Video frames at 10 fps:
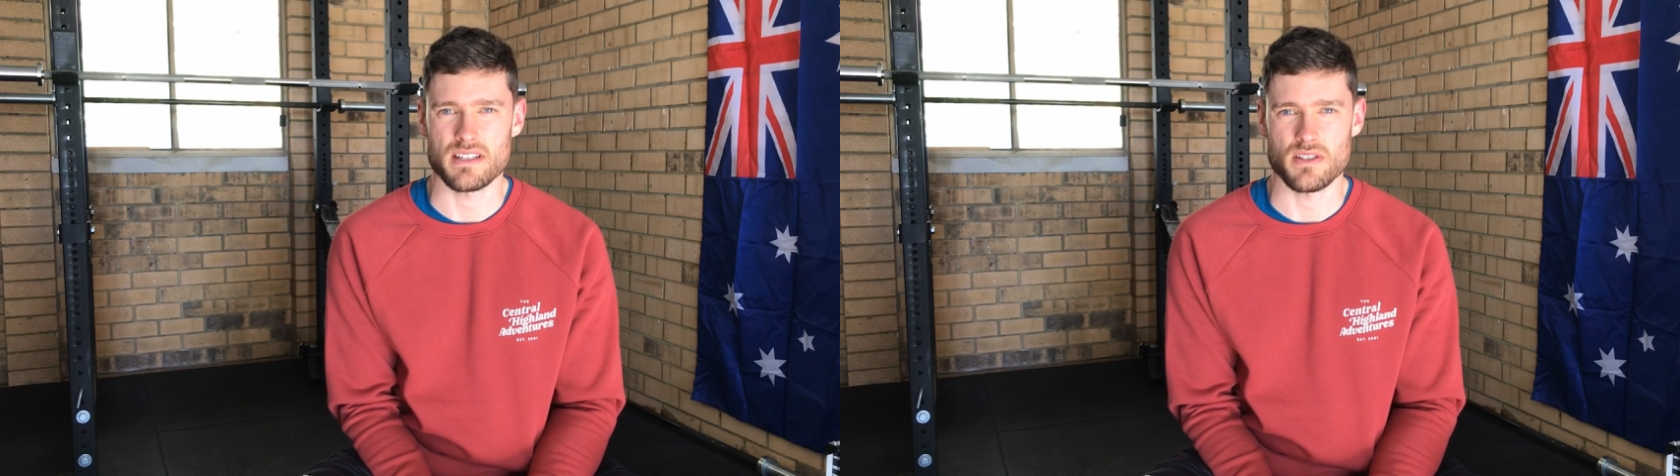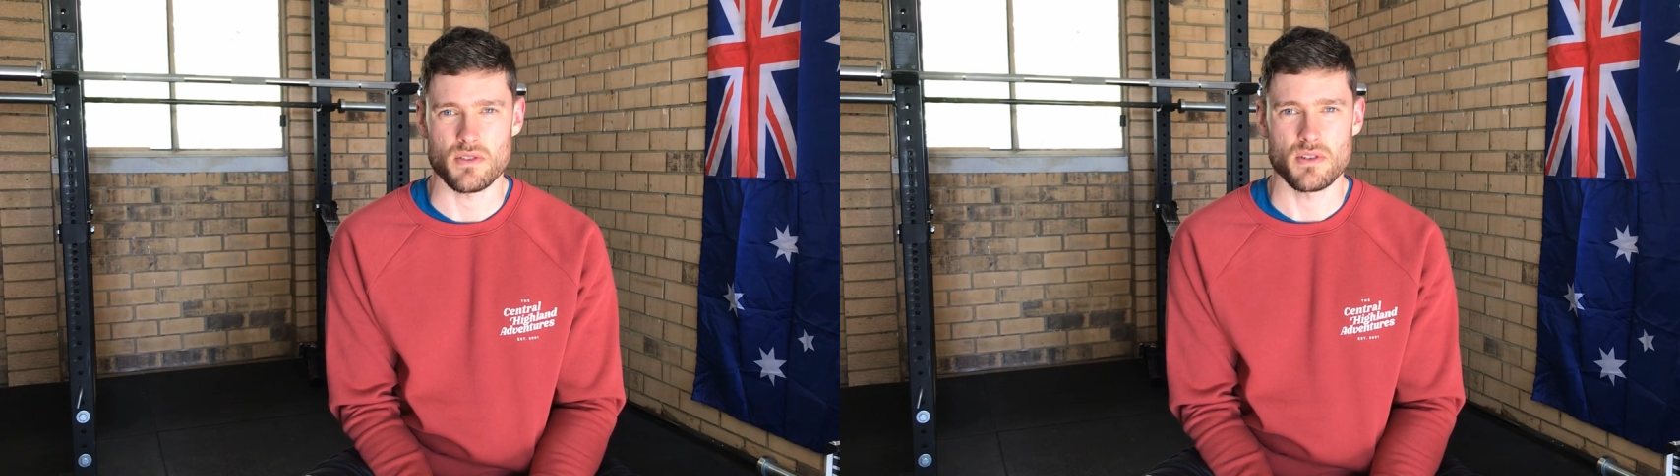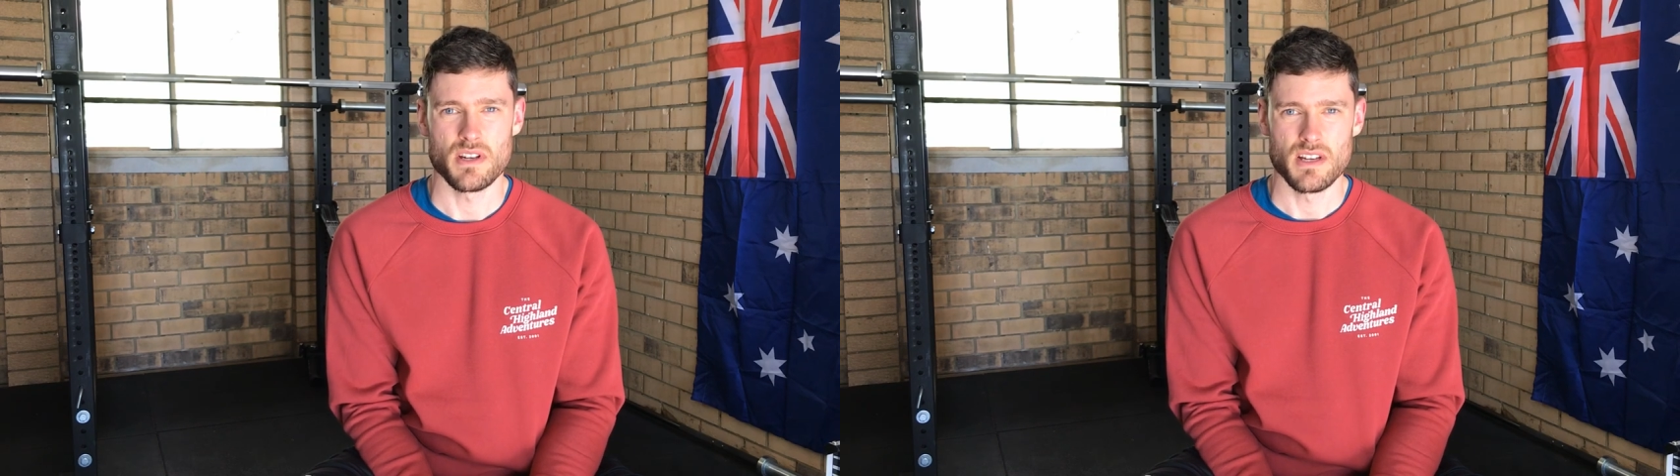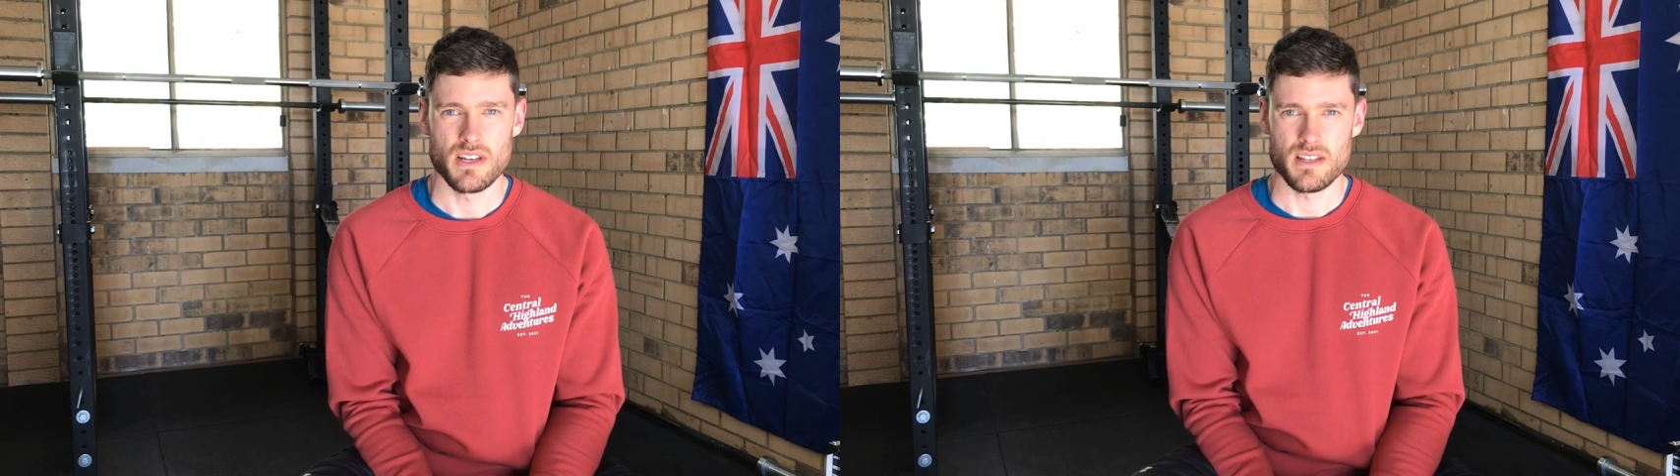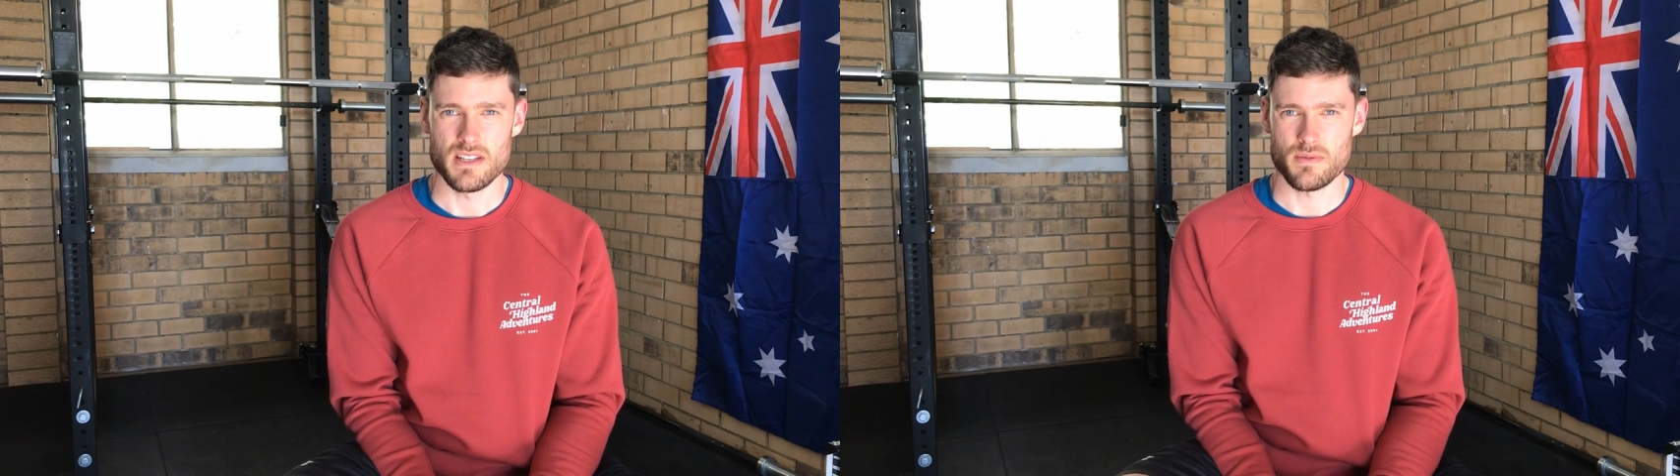So
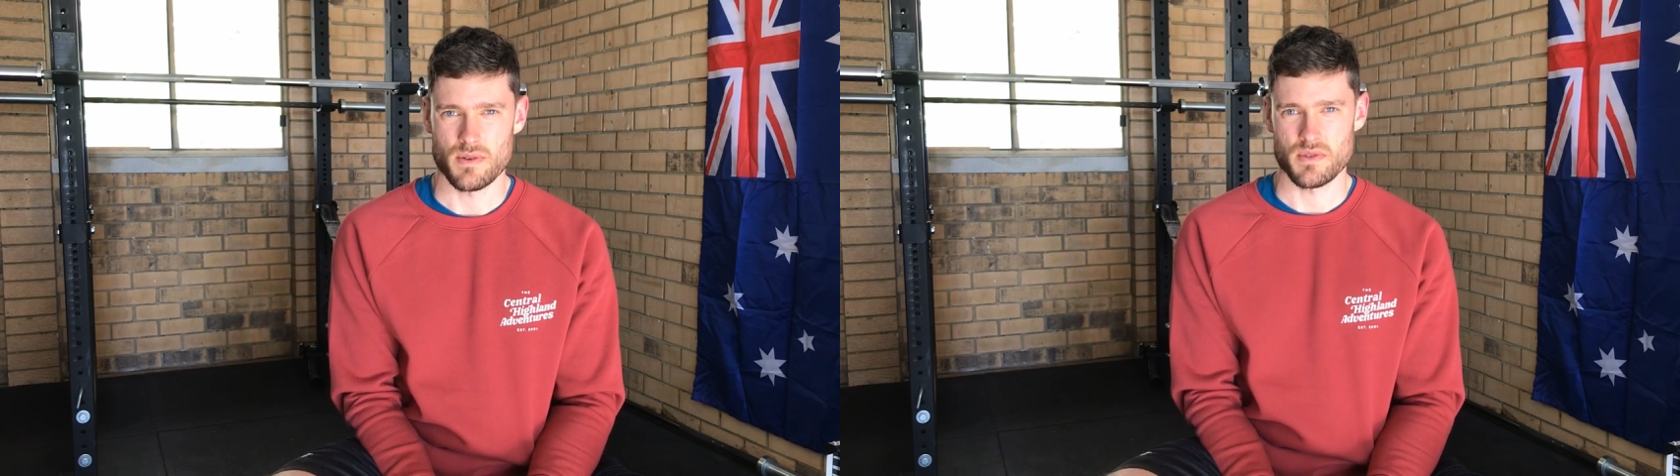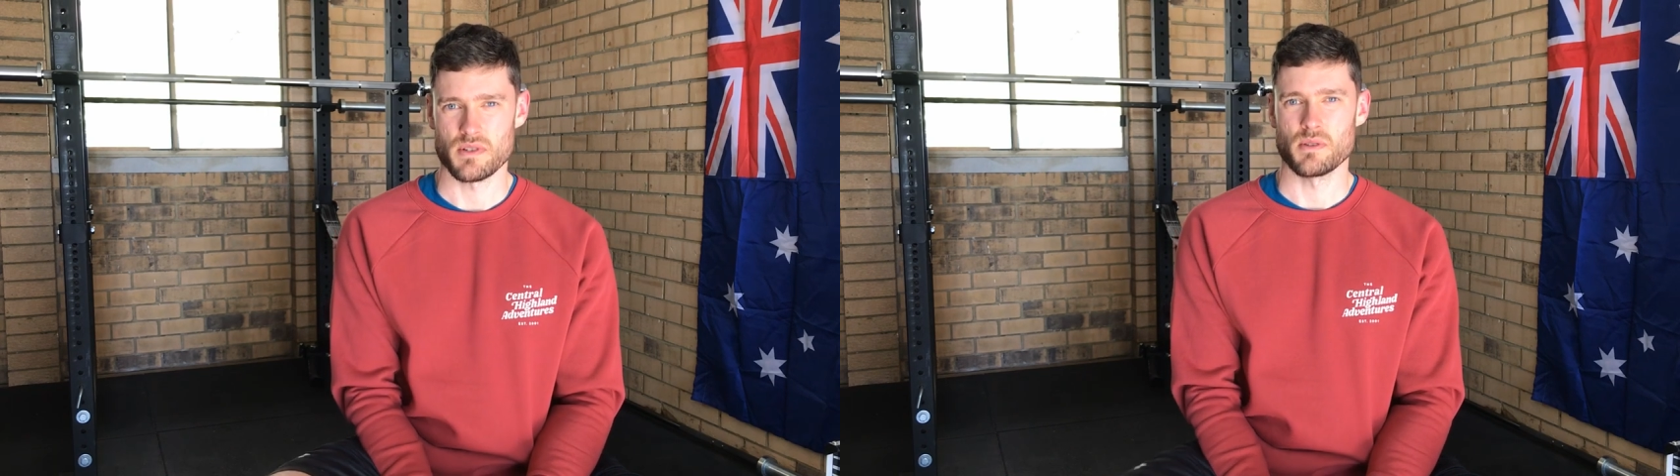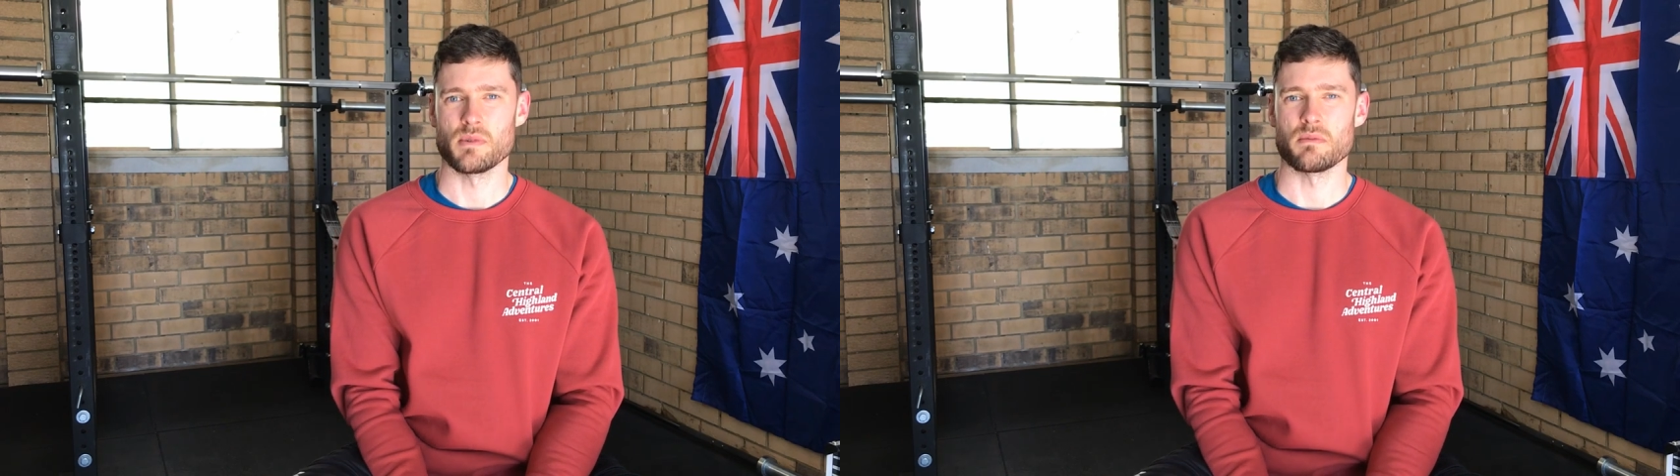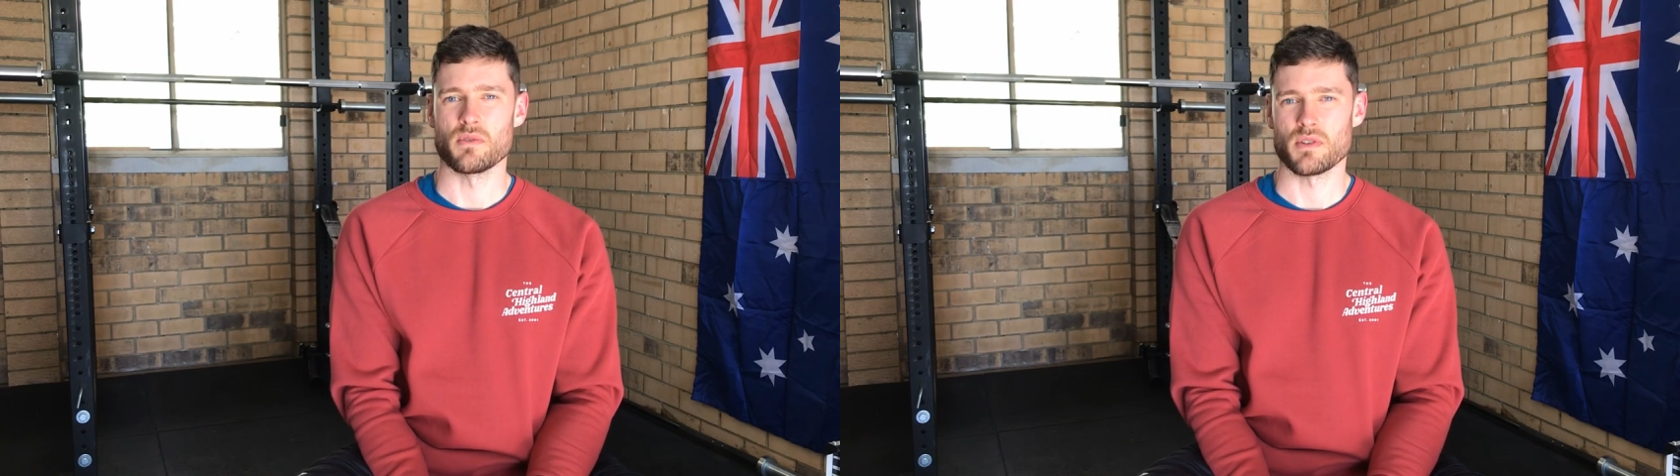this one was a little bit